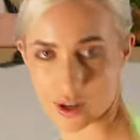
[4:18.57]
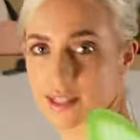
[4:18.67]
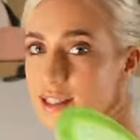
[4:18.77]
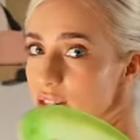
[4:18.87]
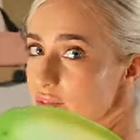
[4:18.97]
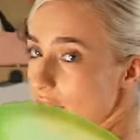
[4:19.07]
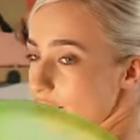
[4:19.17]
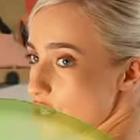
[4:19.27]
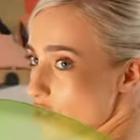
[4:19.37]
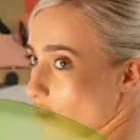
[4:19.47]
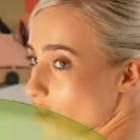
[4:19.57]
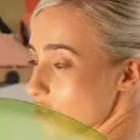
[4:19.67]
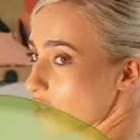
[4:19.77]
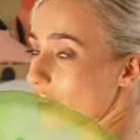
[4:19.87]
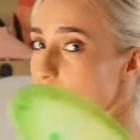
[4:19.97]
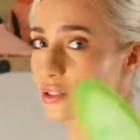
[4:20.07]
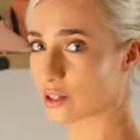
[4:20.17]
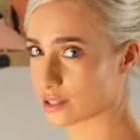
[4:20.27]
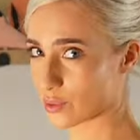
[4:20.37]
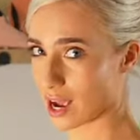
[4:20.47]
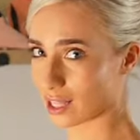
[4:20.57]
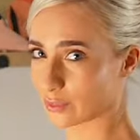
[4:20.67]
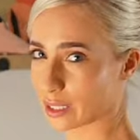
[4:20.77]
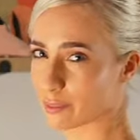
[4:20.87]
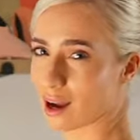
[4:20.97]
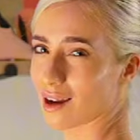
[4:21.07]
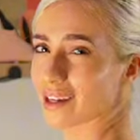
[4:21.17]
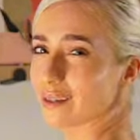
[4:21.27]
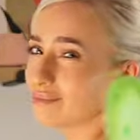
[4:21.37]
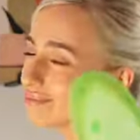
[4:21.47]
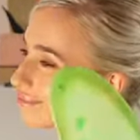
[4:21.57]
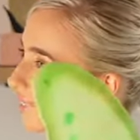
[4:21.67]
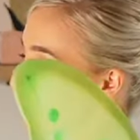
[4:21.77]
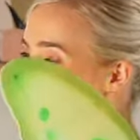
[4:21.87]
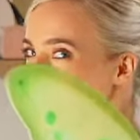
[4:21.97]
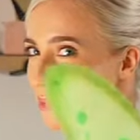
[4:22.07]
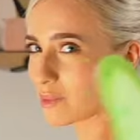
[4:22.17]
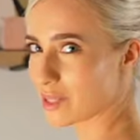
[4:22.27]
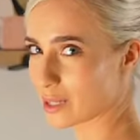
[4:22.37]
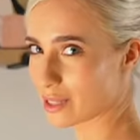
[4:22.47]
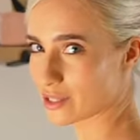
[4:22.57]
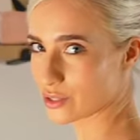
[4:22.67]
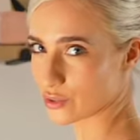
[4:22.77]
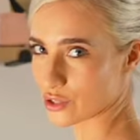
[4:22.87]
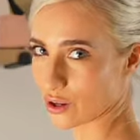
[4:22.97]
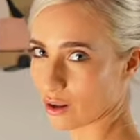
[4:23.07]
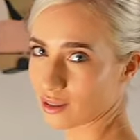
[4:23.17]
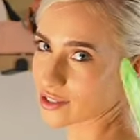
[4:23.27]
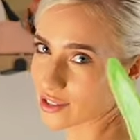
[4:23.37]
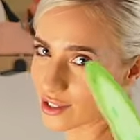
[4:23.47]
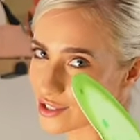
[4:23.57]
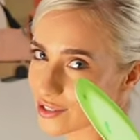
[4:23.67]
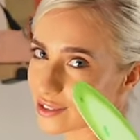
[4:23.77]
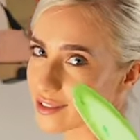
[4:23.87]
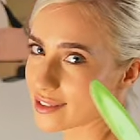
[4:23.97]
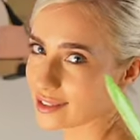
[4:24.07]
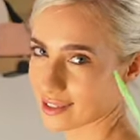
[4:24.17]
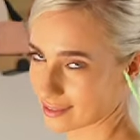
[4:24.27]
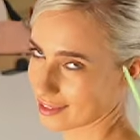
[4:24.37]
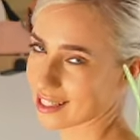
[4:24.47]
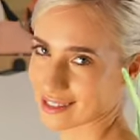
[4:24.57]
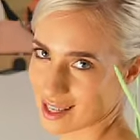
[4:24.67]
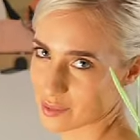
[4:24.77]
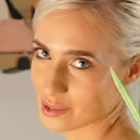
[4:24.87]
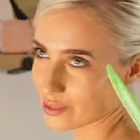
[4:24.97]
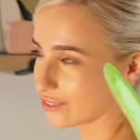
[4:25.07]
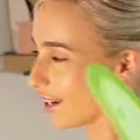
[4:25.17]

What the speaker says: dress is very short, so if I was going to a Halloween party, it would maybe be a bit too short. For socials, it's absolutely